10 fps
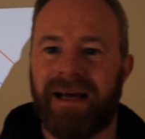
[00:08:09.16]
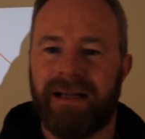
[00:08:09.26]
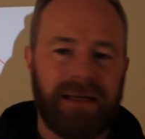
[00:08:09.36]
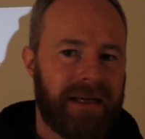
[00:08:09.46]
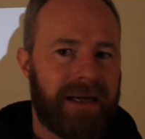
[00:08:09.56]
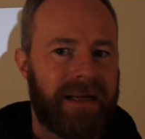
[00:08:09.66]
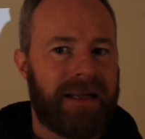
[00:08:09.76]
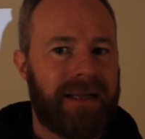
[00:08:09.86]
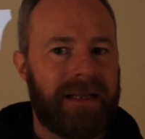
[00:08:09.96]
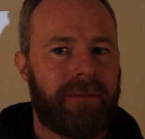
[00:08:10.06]
that in a
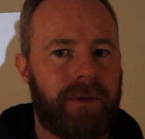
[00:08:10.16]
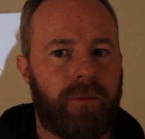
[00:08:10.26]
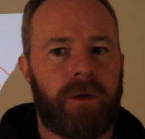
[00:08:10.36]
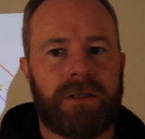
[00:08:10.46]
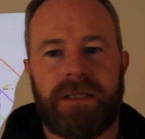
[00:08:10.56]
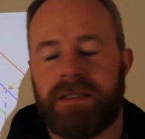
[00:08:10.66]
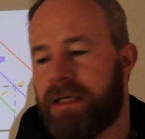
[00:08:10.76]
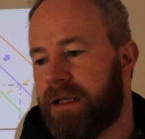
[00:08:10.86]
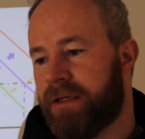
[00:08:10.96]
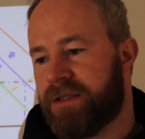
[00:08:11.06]
little bit more
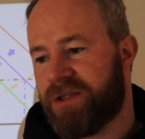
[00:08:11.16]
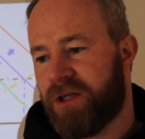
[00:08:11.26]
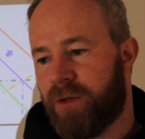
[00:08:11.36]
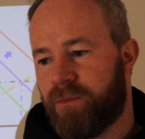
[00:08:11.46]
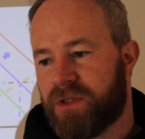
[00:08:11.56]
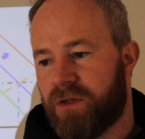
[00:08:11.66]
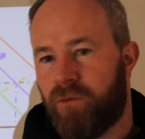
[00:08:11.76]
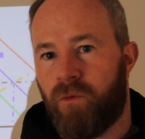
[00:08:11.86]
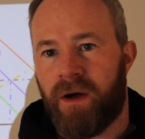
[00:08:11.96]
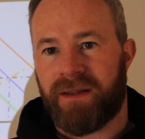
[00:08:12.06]
detail in terms
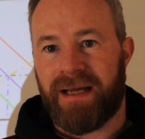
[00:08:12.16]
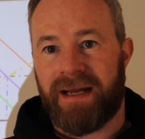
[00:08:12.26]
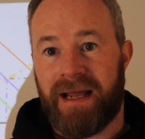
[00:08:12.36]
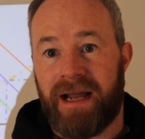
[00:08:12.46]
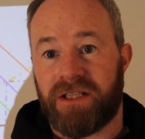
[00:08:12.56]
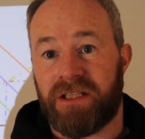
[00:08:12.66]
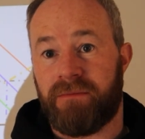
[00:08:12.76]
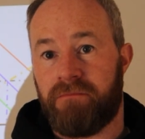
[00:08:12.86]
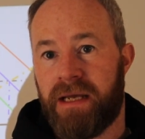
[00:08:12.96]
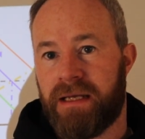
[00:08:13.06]
of what that actually
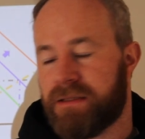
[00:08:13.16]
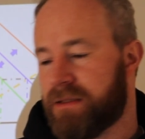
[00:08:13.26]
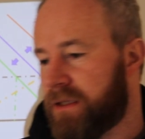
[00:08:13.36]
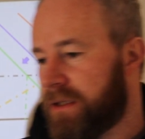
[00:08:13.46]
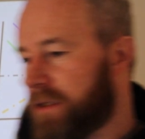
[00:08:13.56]
means.